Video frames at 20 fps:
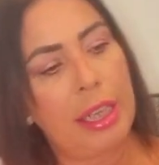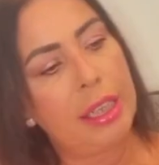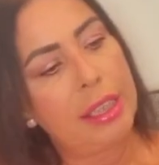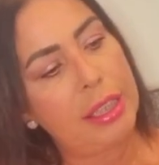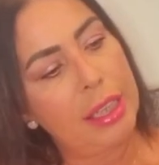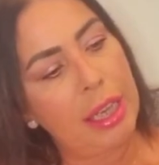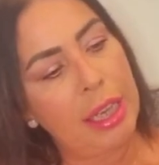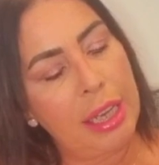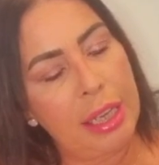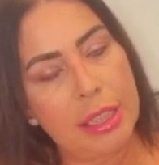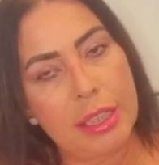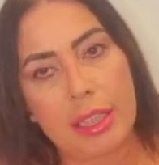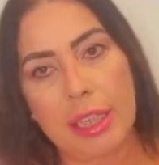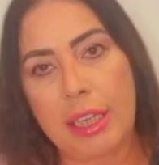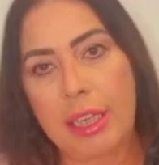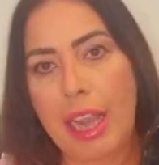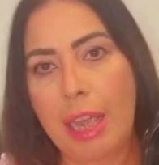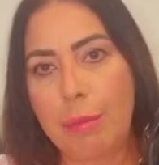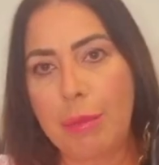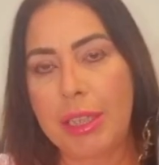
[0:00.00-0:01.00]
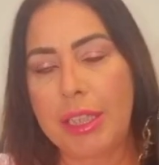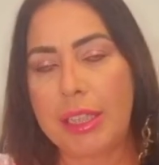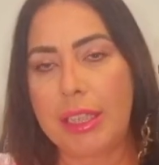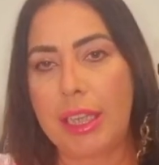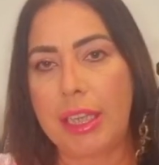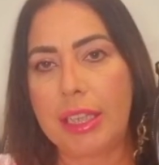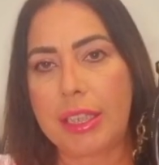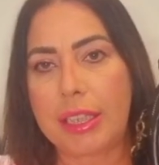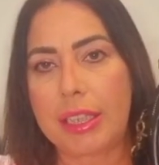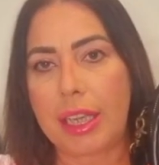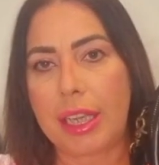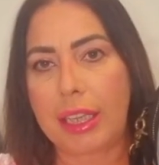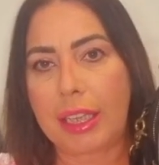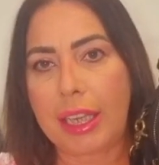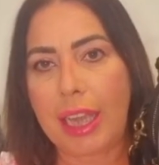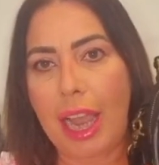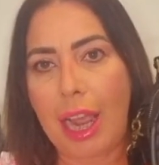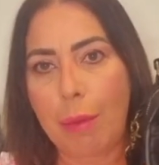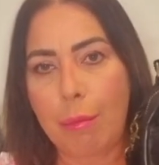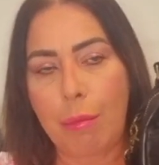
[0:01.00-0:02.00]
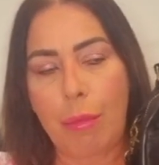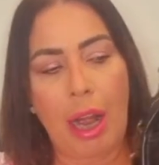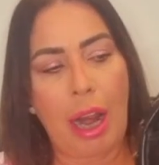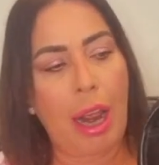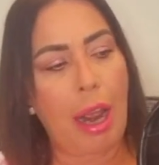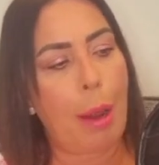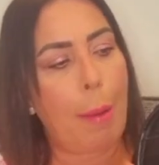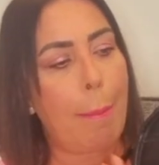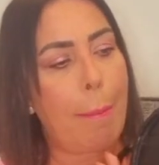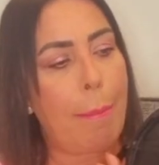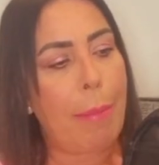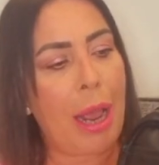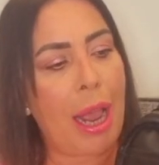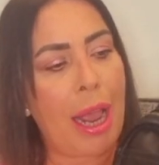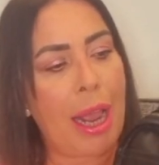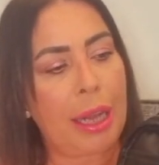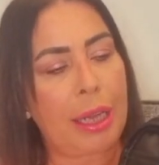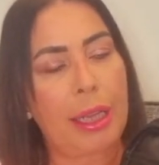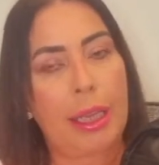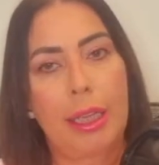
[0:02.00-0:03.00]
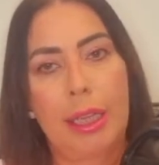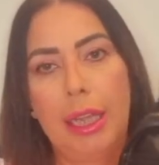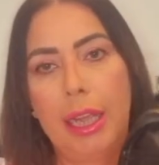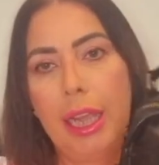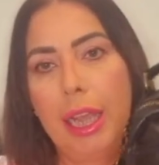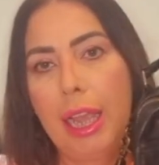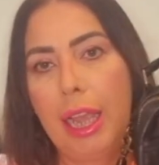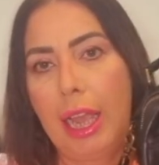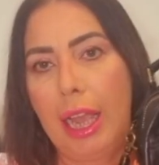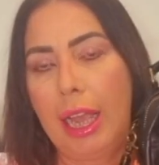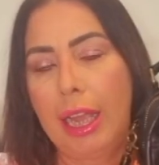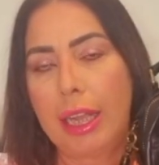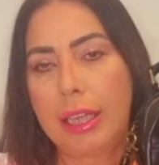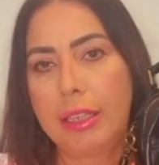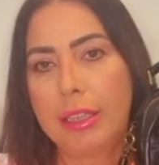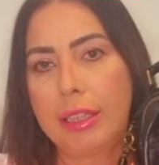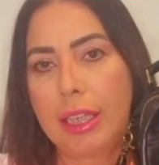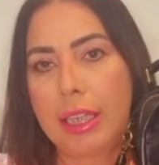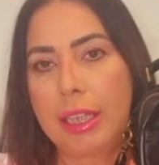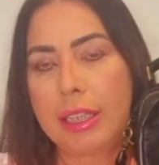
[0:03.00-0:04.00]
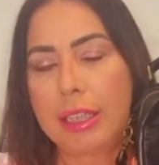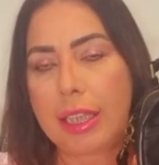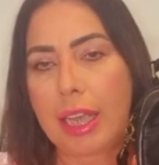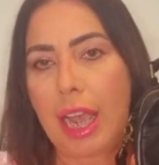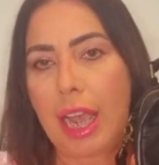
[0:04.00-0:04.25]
it is the Nemesis camera bag, and it's